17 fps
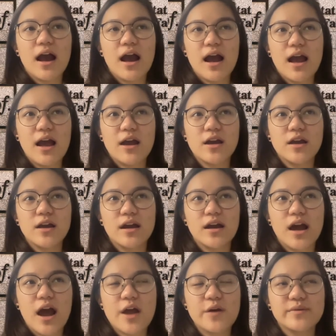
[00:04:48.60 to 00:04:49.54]

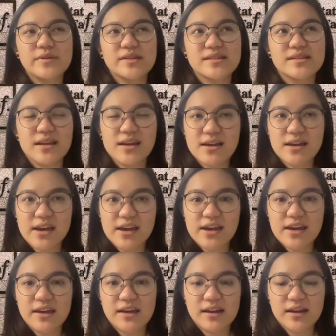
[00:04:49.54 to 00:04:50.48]
I was
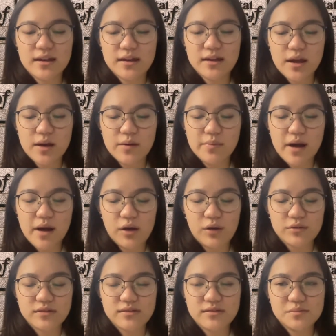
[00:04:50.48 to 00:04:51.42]
thinking
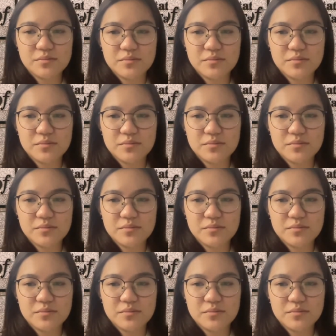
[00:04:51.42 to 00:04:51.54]
about